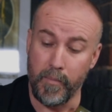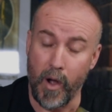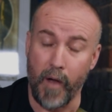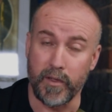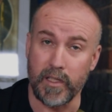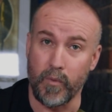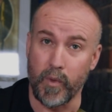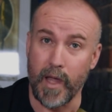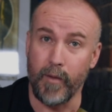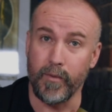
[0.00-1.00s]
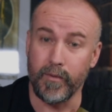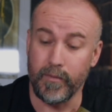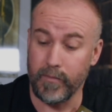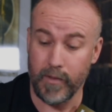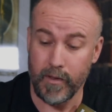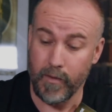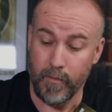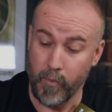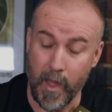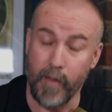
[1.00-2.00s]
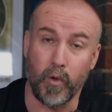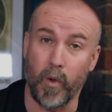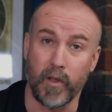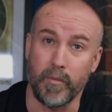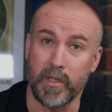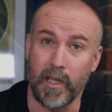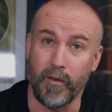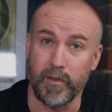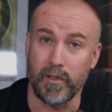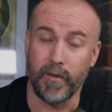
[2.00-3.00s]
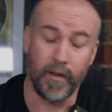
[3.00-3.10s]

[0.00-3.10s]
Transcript: obviously without the quality materials and stuff.